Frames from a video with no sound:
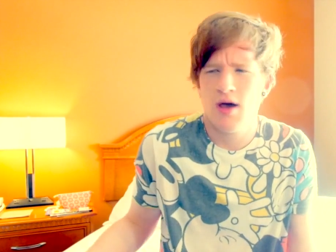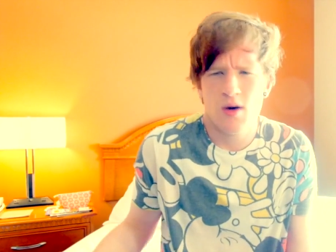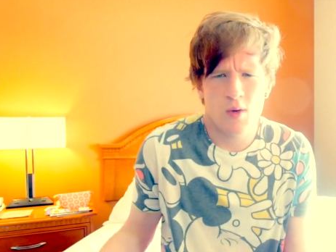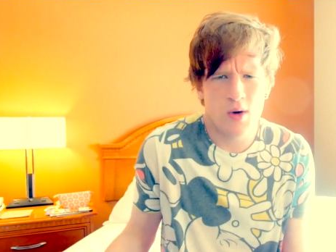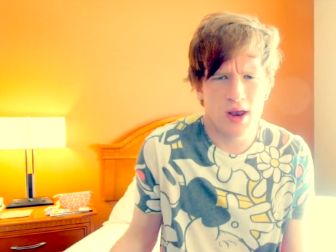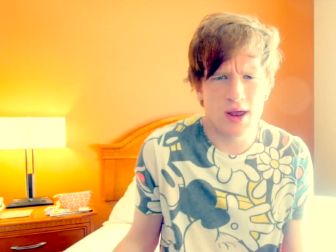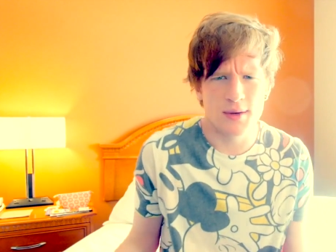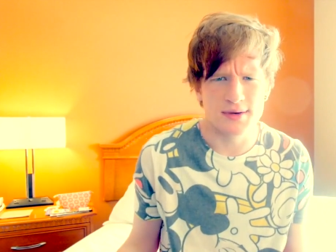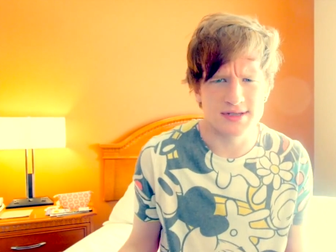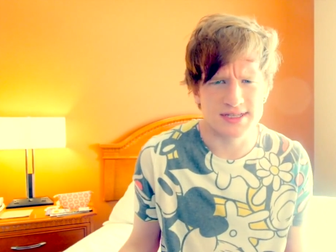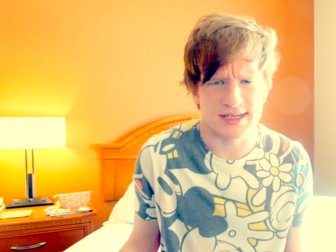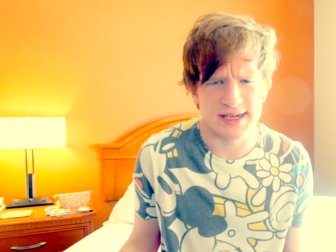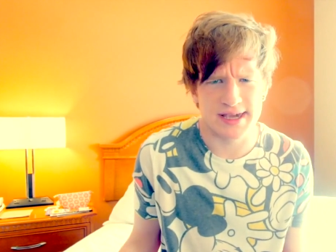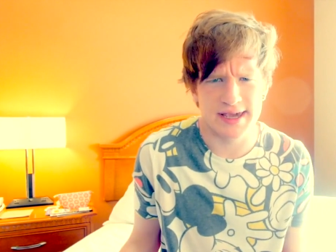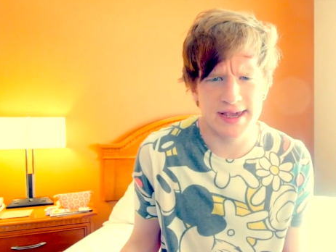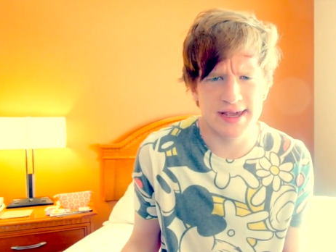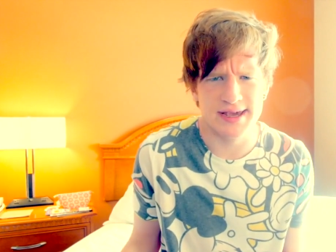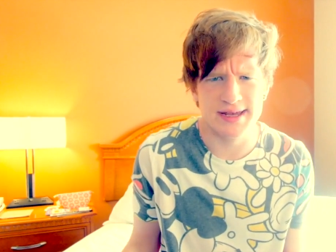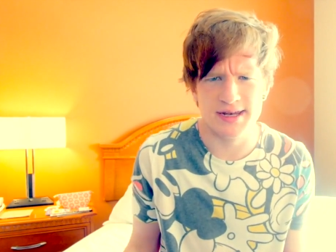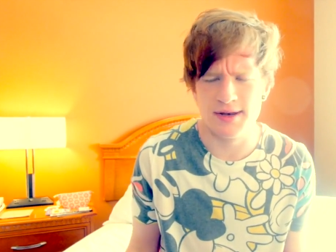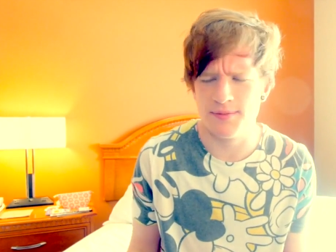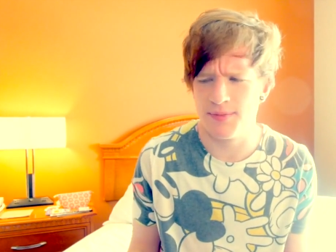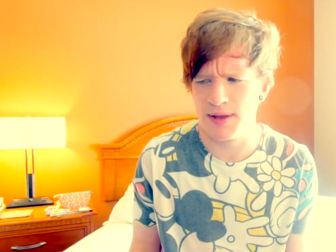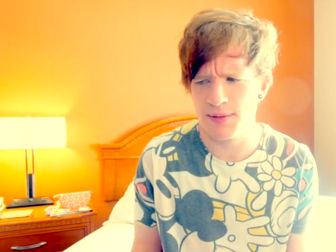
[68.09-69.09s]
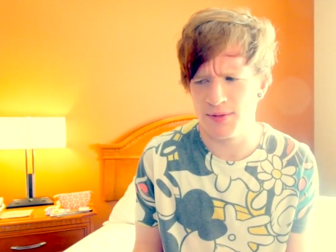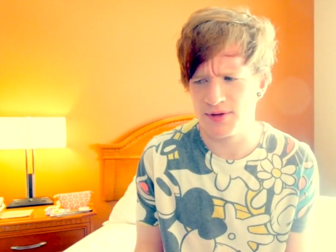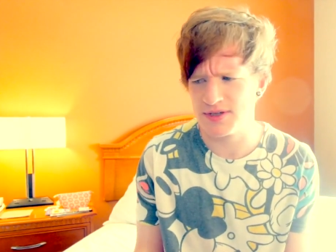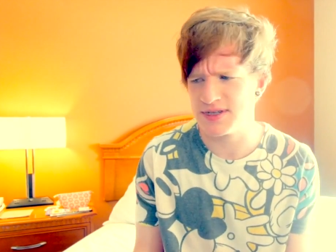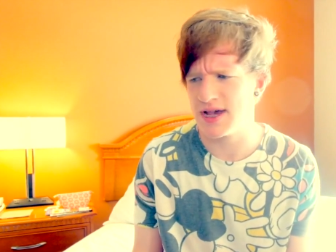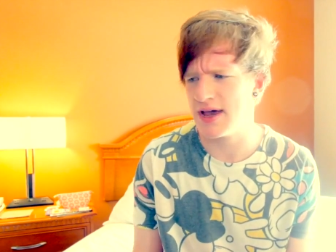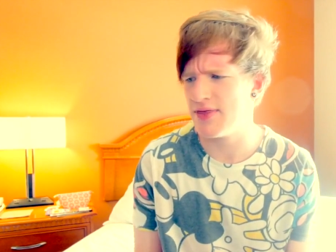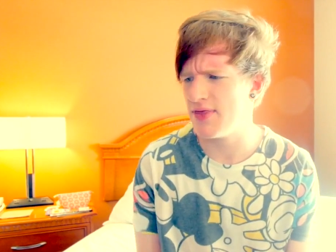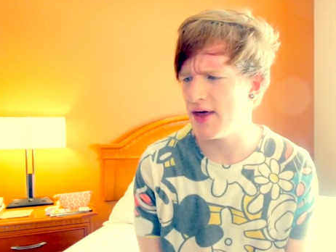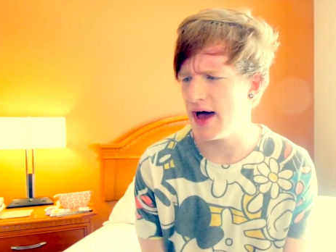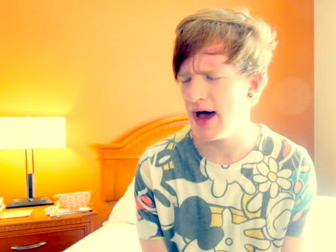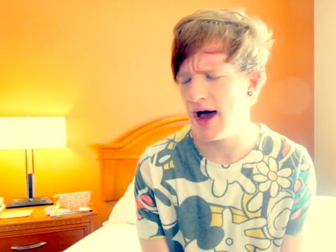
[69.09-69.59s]
when I was a kid and people
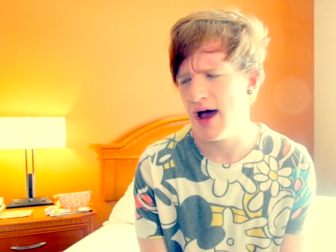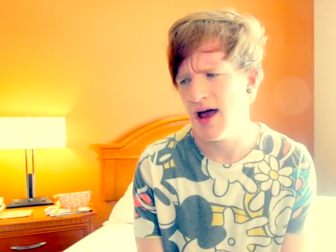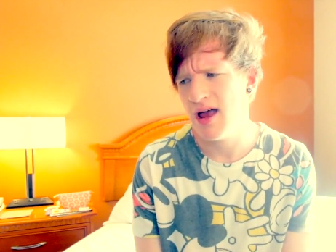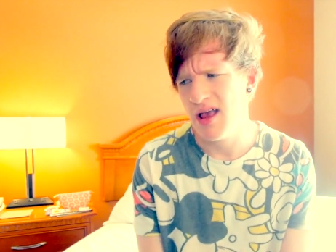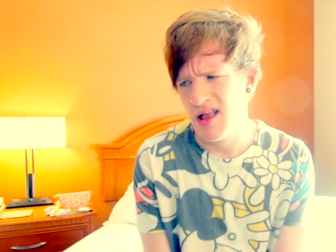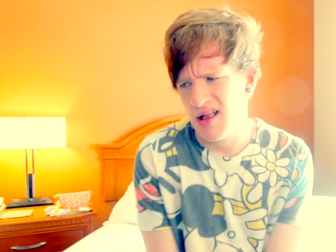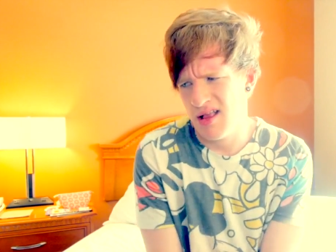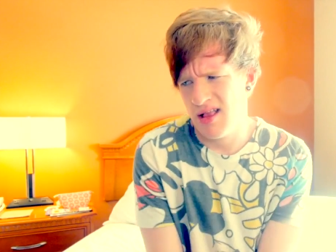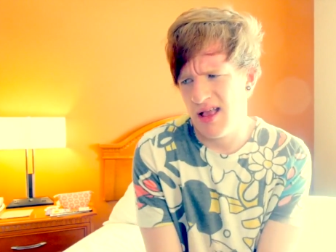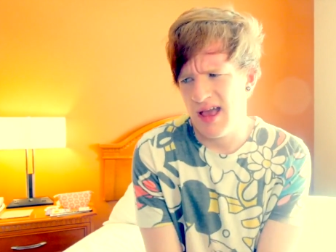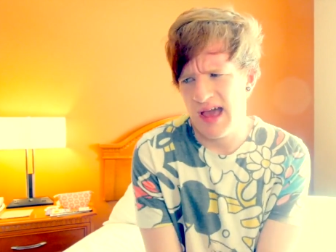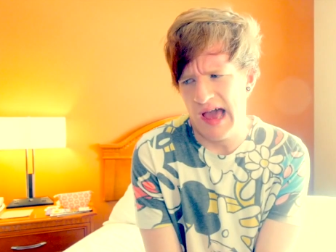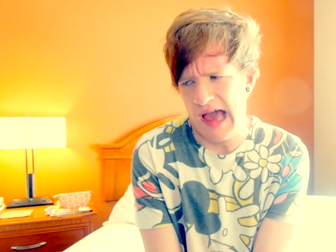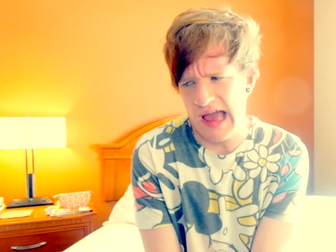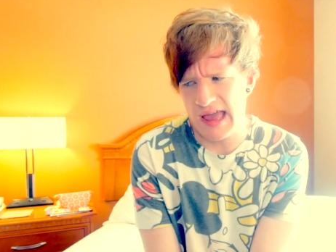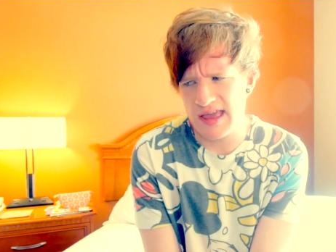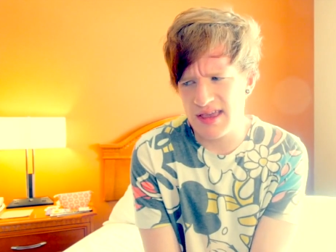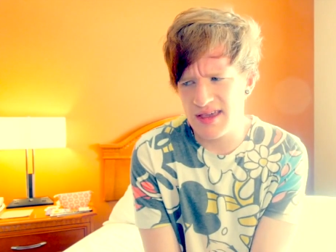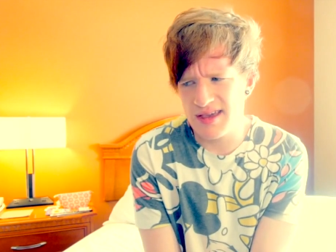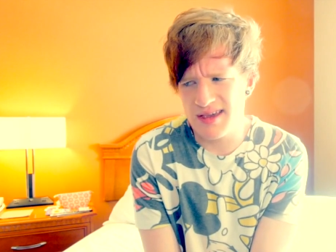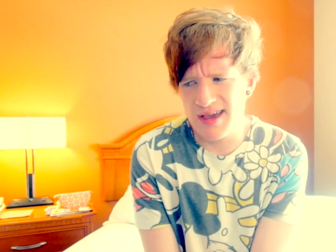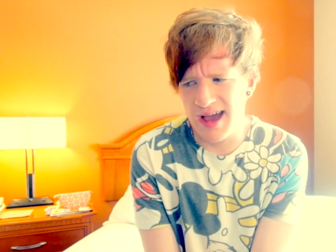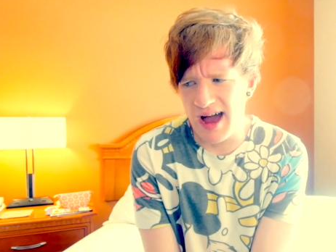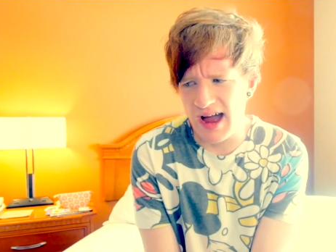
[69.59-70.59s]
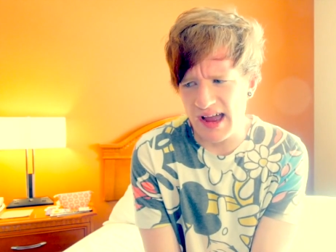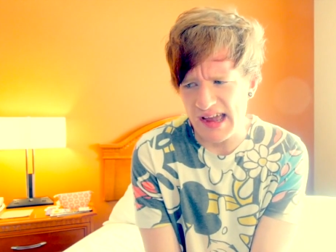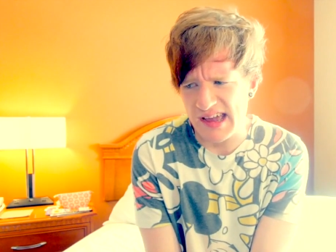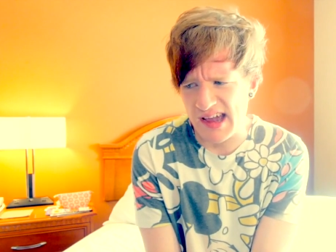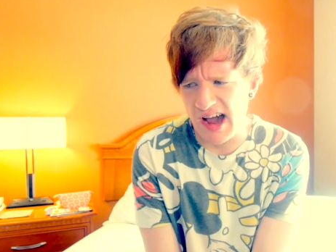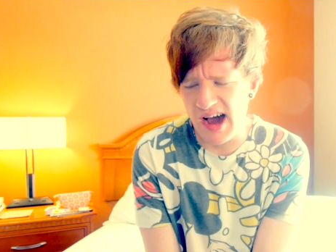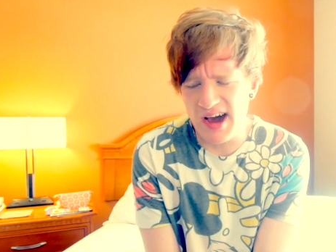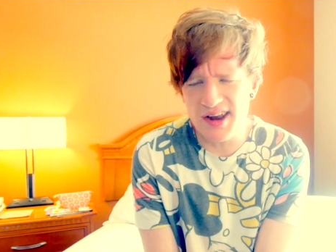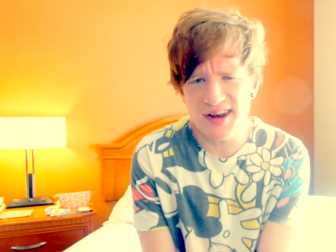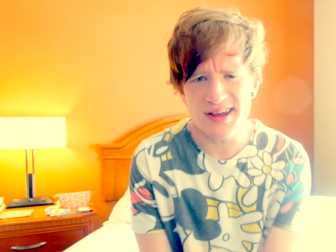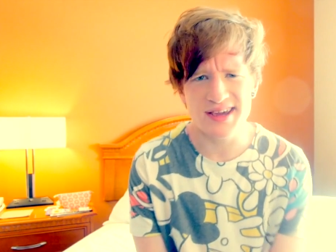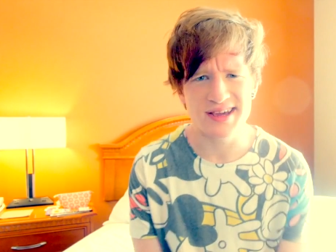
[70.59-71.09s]
said that, I
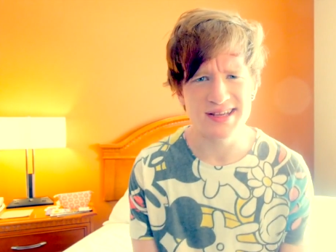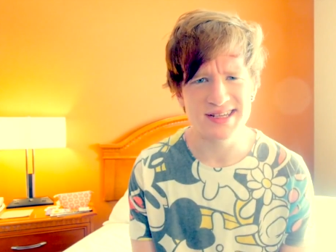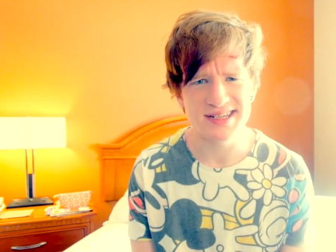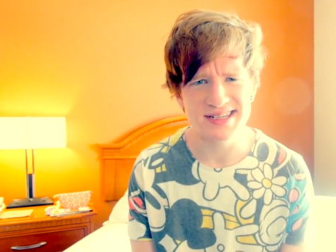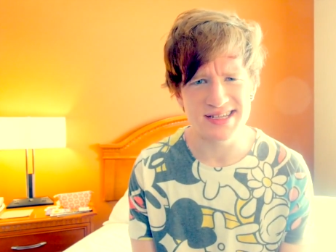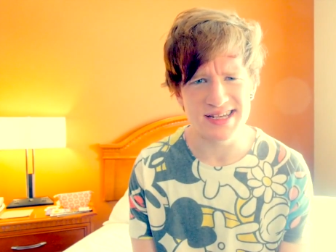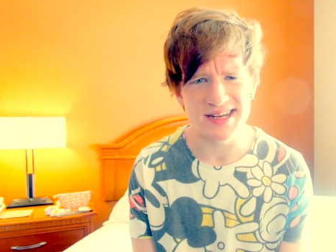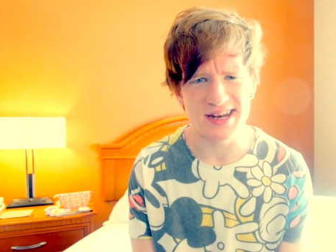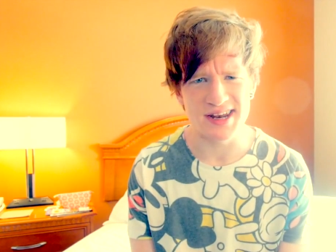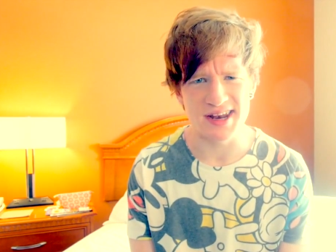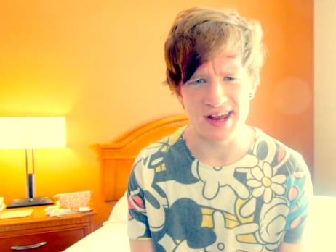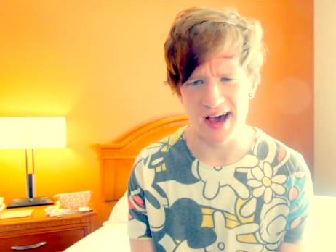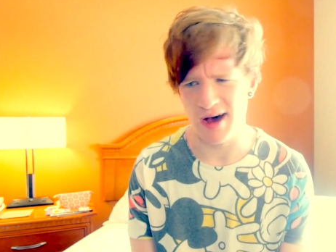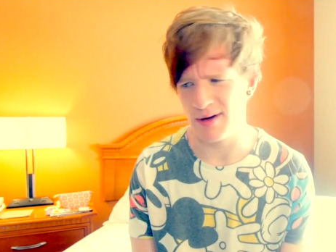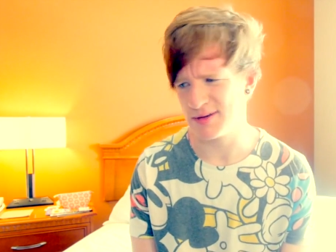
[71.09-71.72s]
kind of considered it.